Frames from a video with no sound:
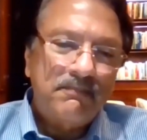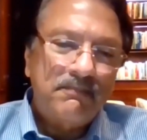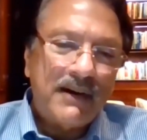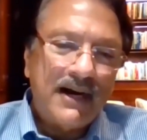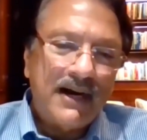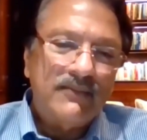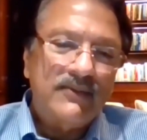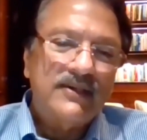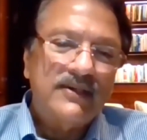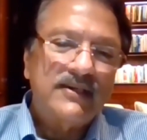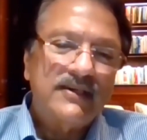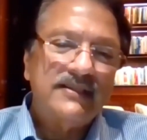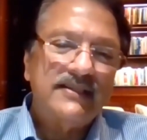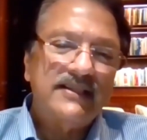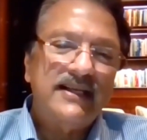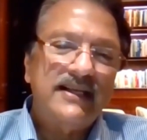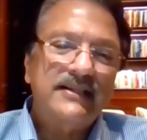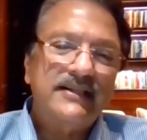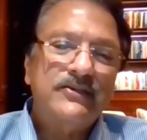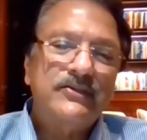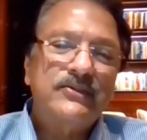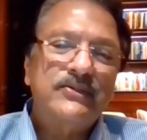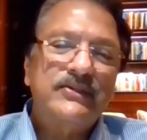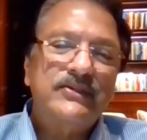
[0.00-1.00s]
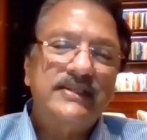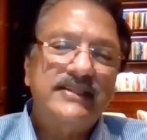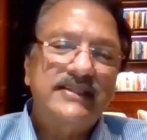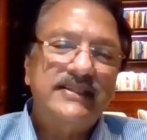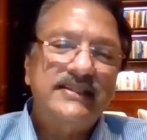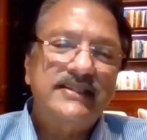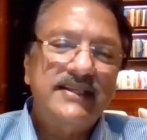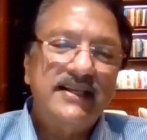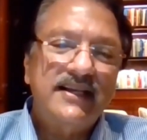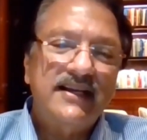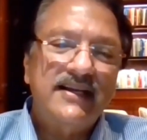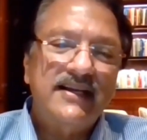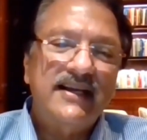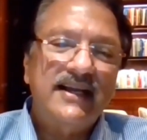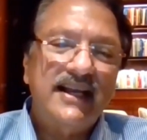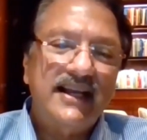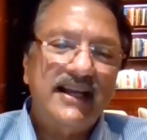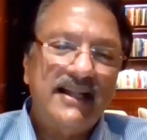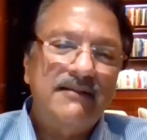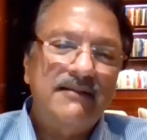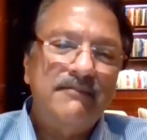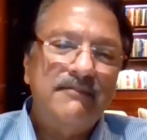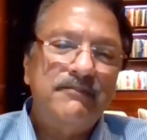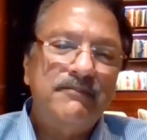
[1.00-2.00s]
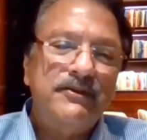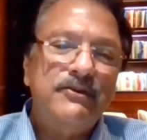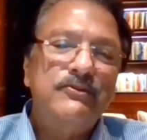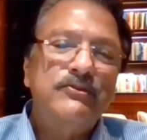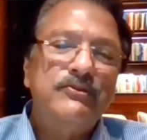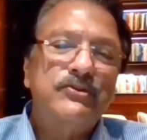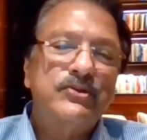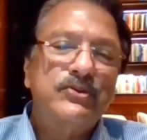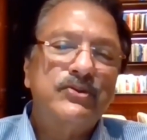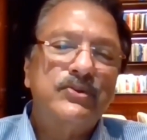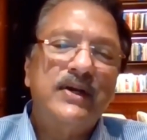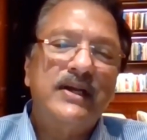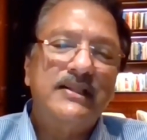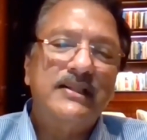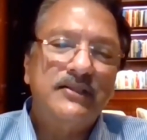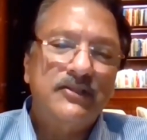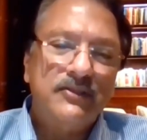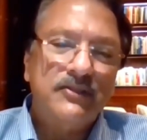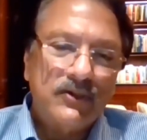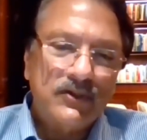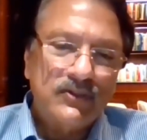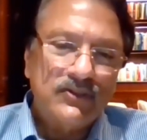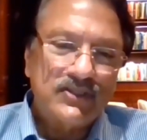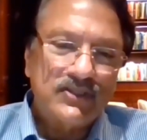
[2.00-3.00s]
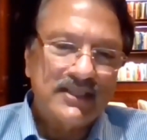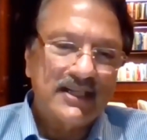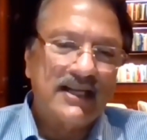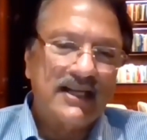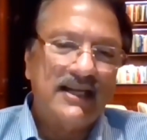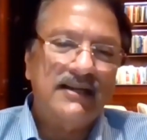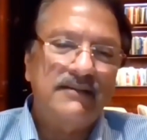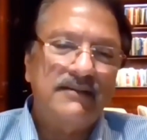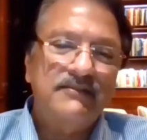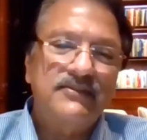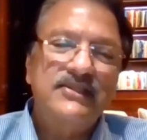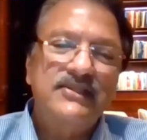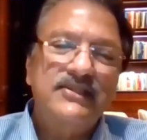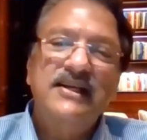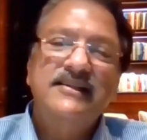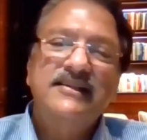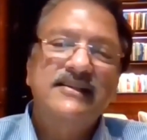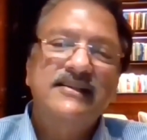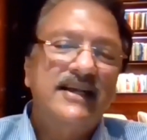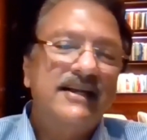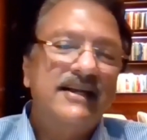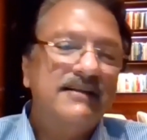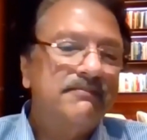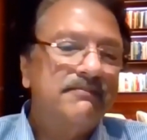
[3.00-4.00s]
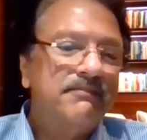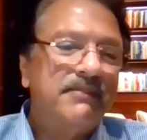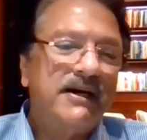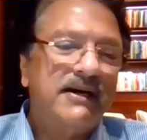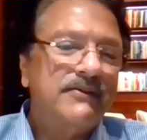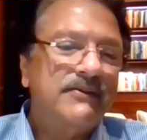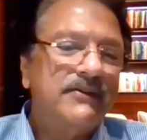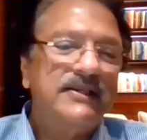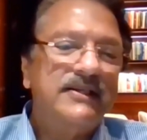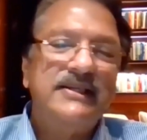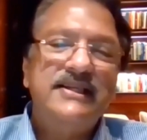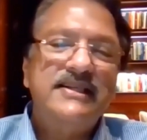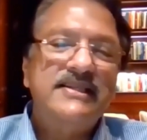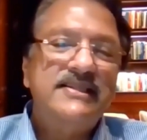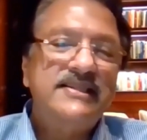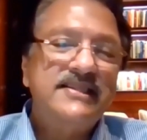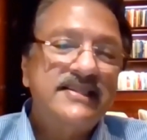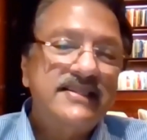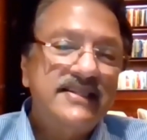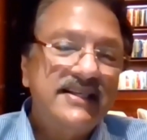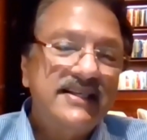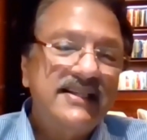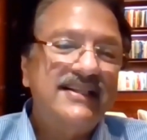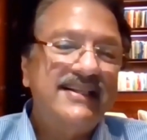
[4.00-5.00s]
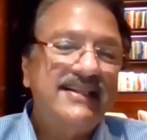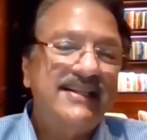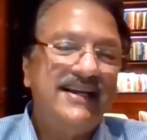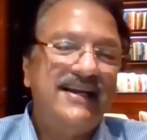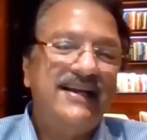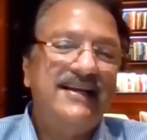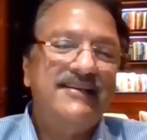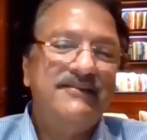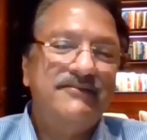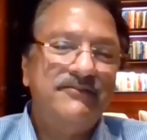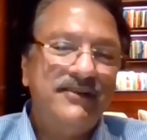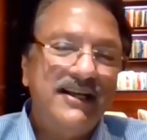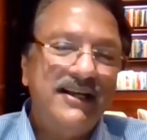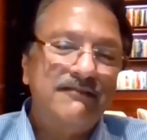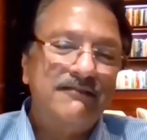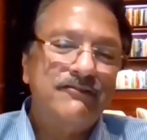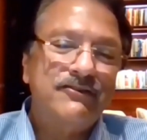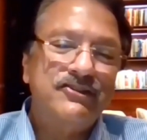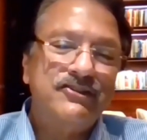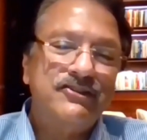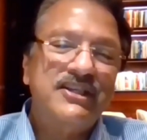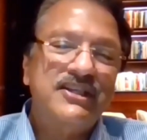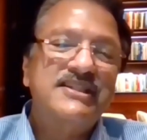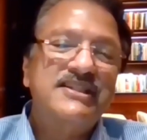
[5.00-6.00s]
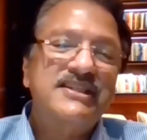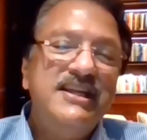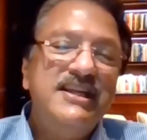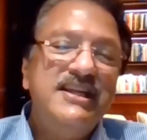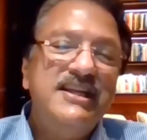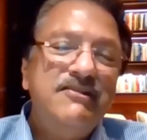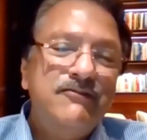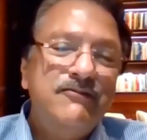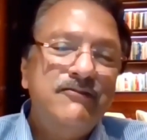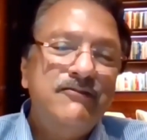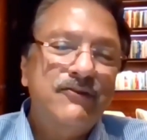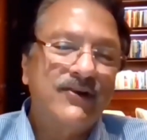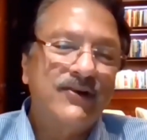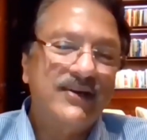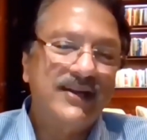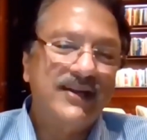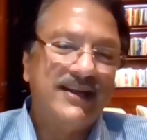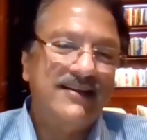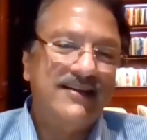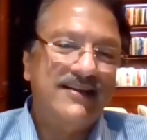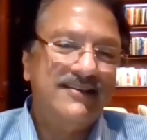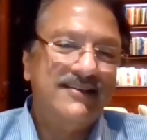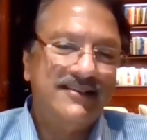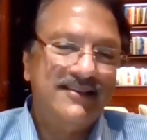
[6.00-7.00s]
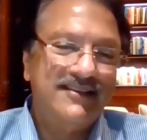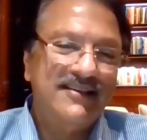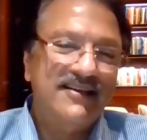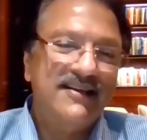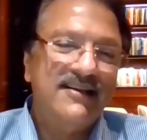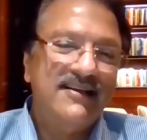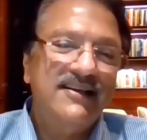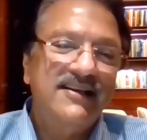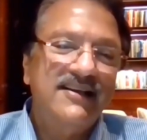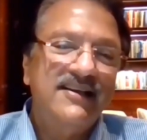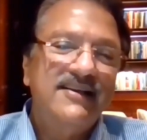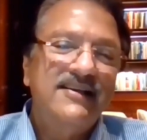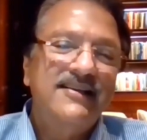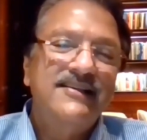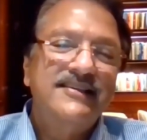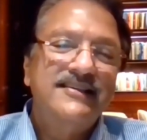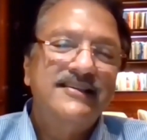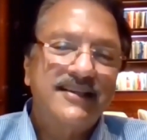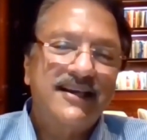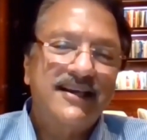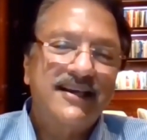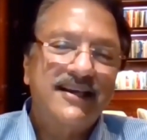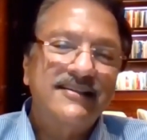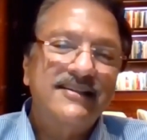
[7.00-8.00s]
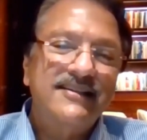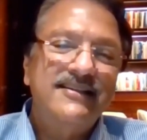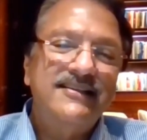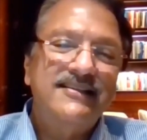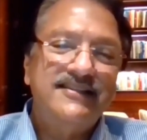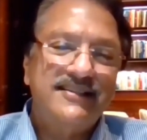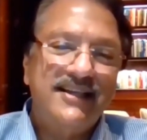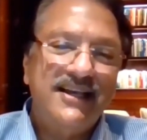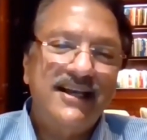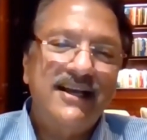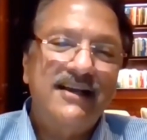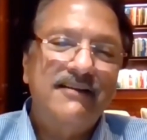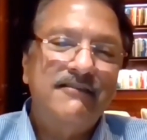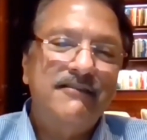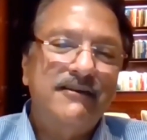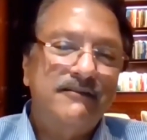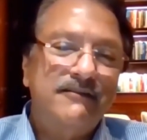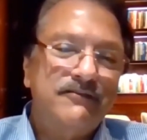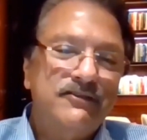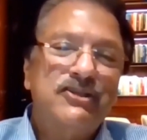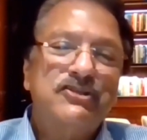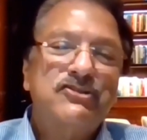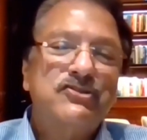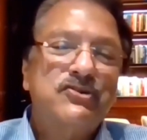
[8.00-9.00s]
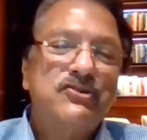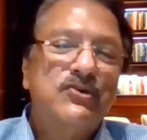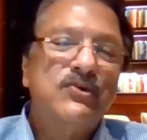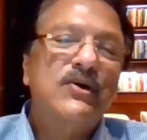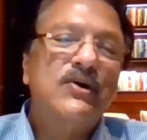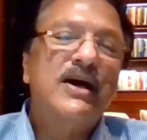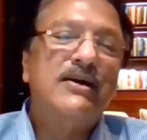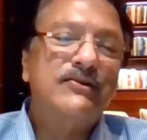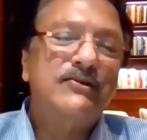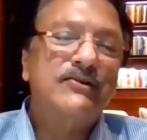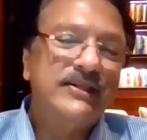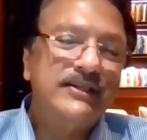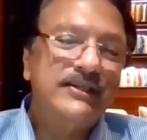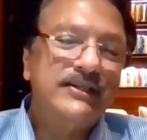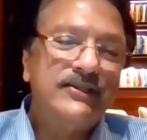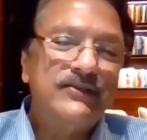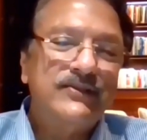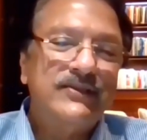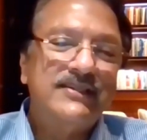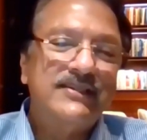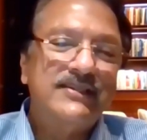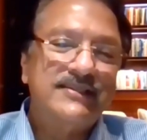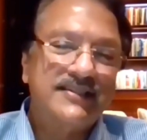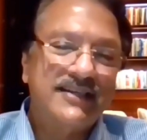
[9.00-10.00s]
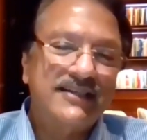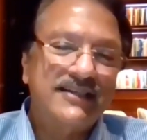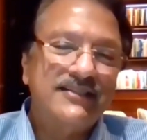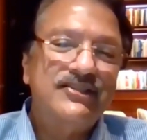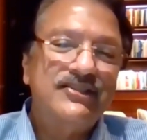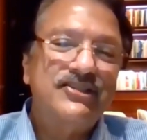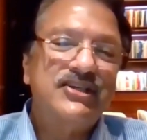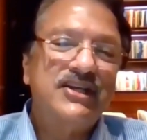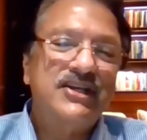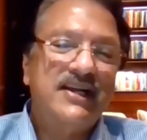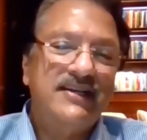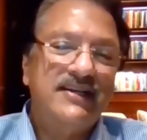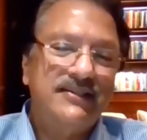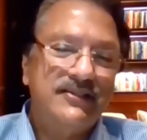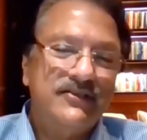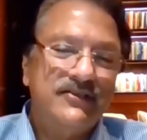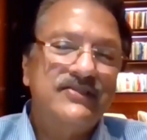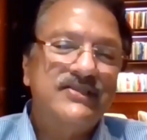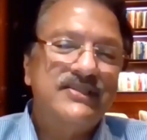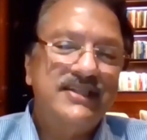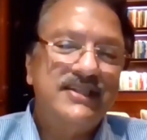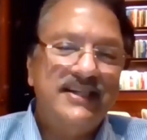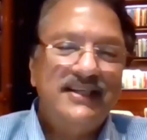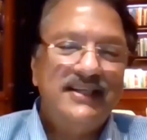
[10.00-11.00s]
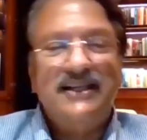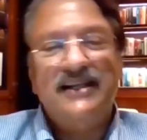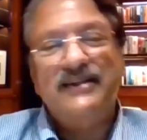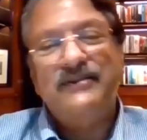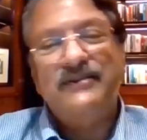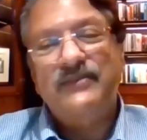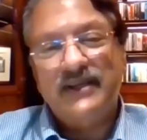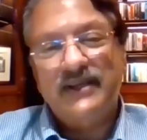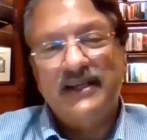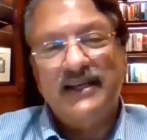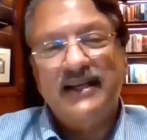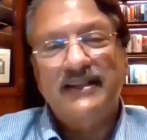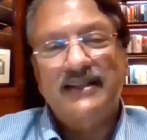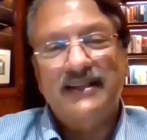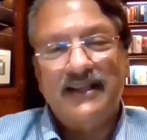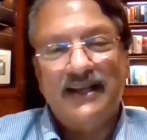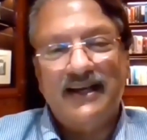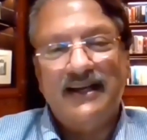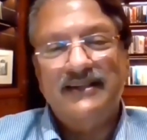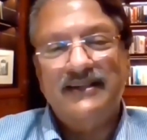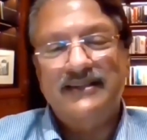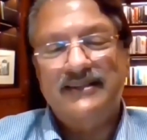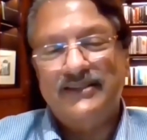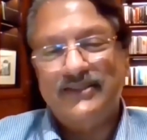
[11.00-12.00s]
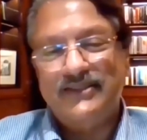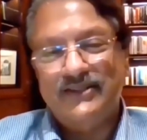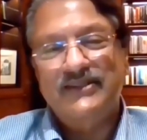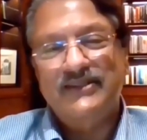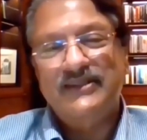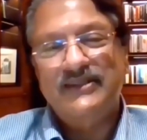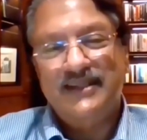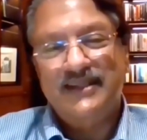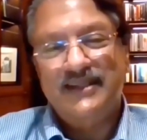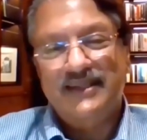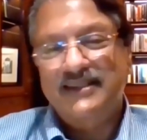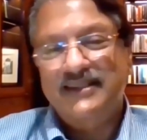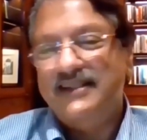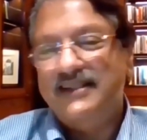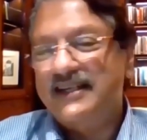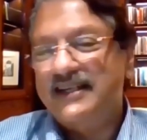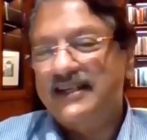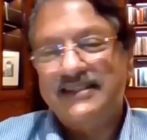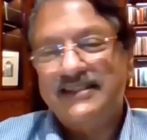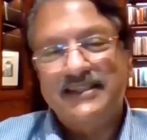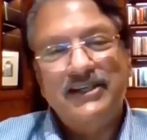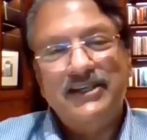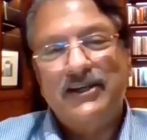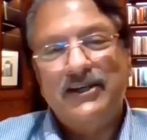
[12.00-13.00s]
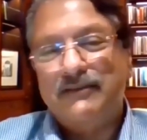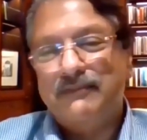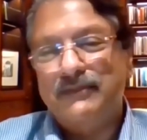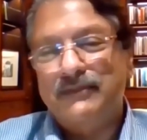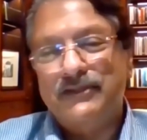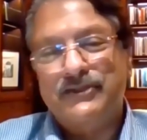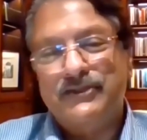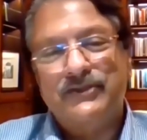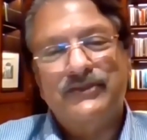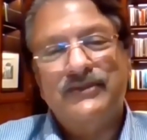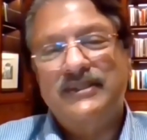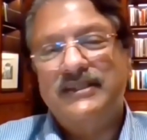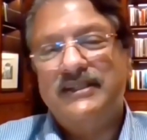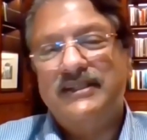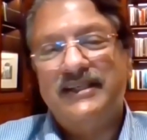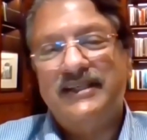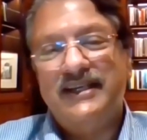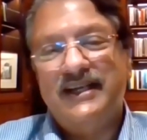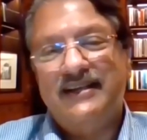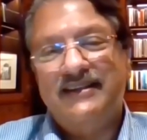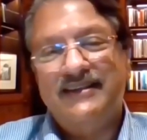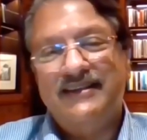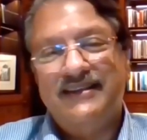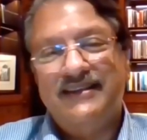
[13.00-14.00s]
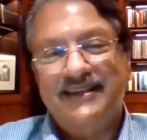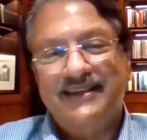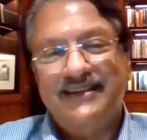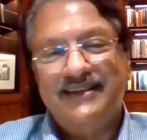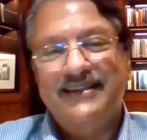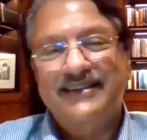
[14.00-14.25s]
power that could help you through at those times, that power is still there. We have to just invoke it. The sun is there. We have to just go out into the sunshine to see that we get that. So that's the opportunity, I think.